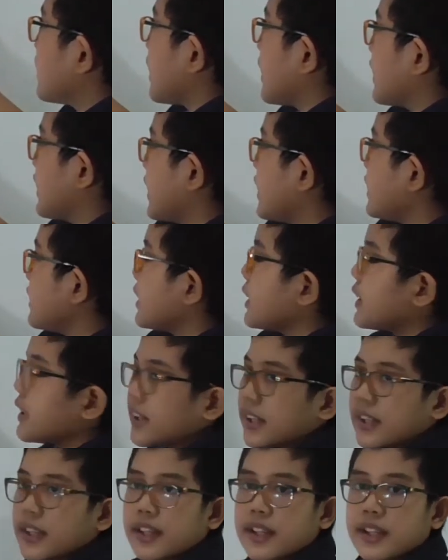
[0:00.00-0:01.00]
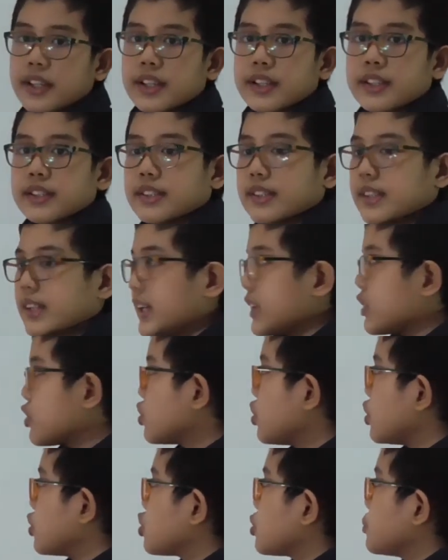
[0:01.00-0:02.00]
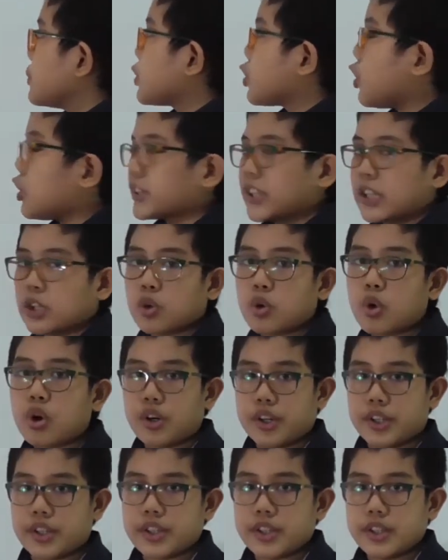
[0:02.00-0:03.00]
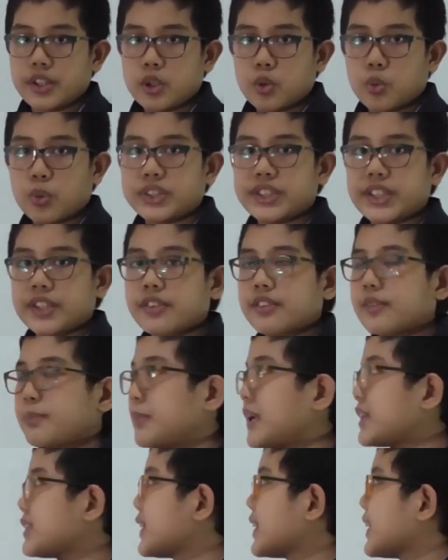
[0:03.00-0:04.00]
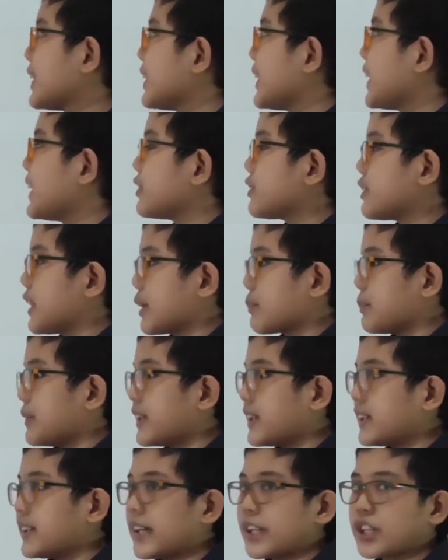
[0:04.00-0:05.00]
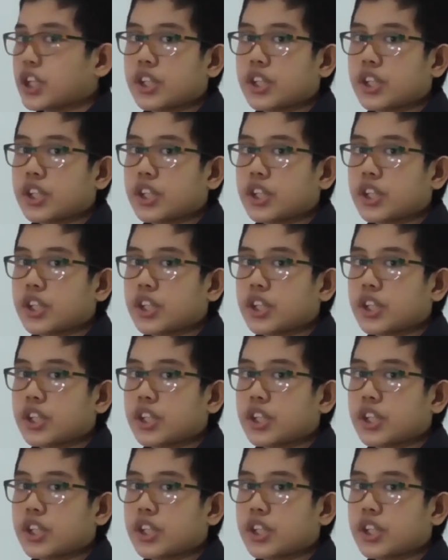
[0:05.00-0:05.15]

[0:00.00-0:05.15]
And then, it's going to be called a chord, which is basically a line segment that